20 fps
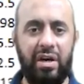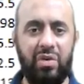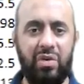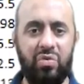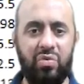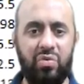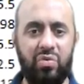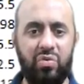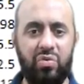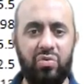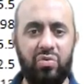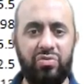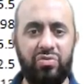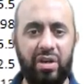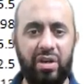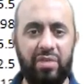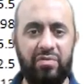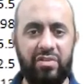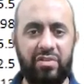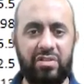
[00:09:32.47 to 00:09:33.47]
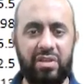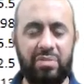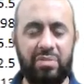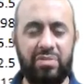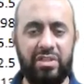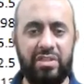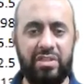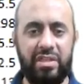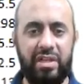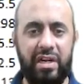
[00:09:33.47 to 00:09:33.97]
who for some
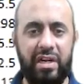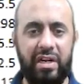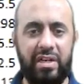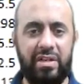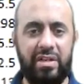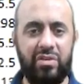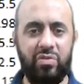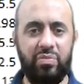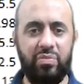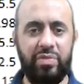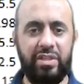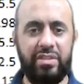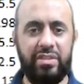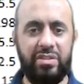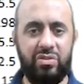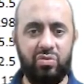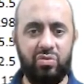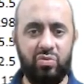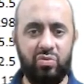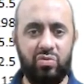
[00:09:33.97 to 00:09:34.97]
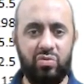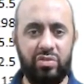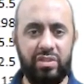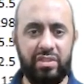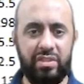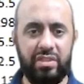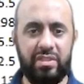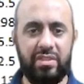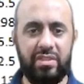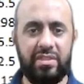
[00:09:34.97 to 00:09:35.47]
reason had to miss two
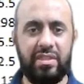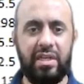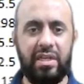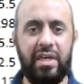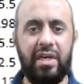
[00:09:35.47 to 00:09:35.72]
quizzes